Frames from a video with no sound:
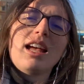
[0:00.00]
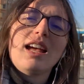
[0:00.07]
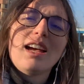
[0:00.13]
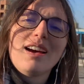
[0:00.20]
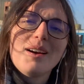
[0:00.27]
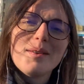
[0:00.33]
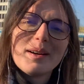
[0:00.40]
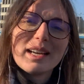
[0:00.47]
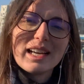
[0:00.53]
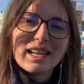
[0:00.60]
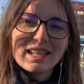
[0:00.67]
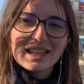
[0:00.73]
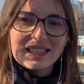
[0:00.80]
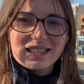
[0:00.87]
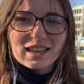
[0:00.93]
Oh my
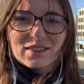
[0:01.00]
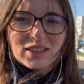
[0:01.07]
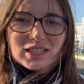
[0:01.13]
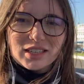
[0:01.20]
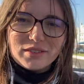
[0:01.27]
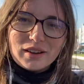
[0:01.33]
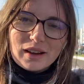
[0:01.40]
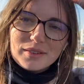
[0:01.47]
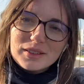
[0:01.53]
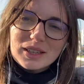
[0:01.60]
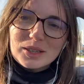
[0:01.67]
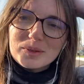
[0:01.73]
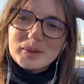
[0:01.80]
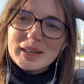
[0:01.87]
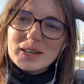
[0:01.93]
god, 75
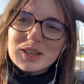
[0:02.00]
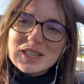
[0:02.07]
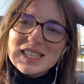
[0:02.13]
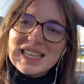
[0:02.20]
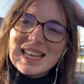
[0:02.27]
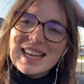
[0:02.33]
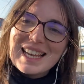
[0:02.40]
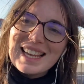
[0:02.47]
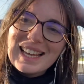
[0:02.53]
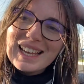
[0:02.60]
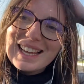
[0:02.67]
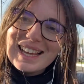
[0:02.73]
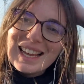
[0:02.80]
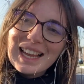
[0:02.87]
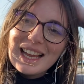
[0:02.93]
kilometers.
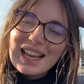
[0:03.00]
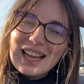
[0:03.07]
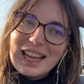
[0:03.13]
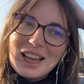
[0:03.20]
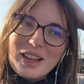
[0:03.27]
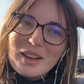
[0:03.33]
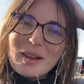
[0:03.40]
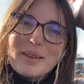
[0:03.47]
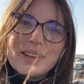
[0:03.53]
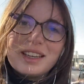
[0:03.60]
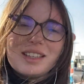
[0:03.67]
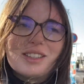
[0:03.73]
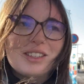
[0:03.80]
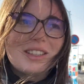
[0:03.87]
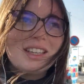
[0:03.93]
I mean,
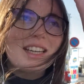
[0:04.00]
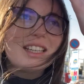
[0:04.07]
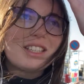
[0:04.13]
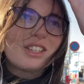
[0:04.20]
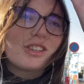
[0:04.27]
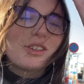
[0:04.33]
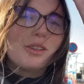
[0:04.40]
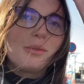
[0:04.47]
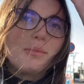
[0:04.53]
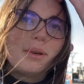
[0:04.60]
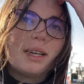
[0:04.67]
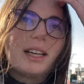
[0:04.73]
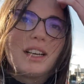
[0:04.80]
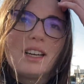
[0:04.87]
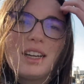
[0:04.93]
in 2 days, sure,
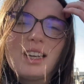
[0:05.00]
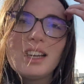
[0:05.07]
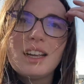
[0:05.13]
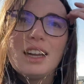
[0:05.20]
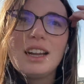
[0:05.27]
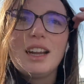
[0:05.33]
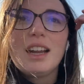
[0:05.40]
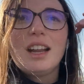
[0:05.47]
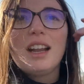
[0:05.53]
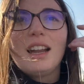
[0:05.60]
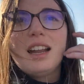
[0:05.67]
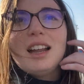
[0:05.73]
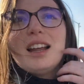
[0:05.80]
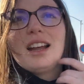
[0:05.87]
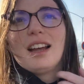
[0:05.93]
but
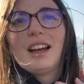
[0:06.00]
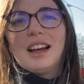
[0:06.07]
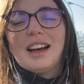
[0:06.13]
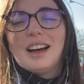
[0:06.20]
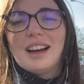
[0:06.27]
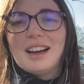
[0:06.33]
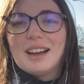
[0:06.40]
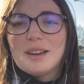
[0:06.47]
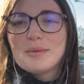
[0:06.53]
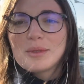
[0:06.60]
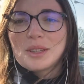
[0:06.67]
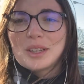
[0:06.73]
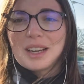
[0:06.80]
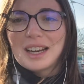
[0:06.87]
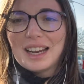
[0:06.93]
I'm
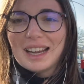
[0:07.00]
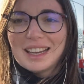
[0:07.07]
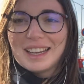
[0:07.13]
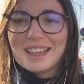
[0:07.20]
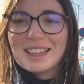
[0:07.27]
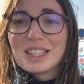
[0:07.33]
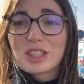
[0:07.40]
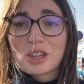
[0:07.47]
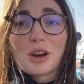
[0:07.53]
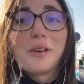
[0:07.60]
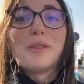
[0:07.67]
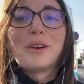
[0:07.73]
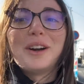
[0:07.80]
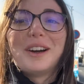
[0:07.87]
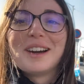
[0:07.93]
so glad it's
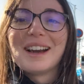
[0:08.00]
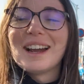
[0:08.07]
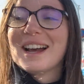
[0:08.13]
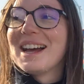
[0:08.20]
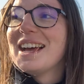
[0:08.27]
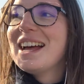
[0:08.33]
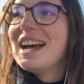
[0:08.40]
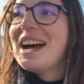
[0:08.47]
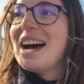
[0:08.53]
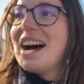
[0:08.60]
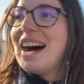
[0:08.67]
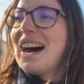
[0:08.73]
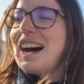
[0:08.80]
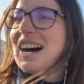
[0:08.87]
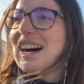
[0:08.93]
over.
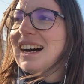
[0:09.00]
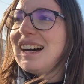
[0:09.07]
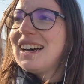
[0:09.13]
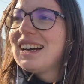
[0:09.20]
uh,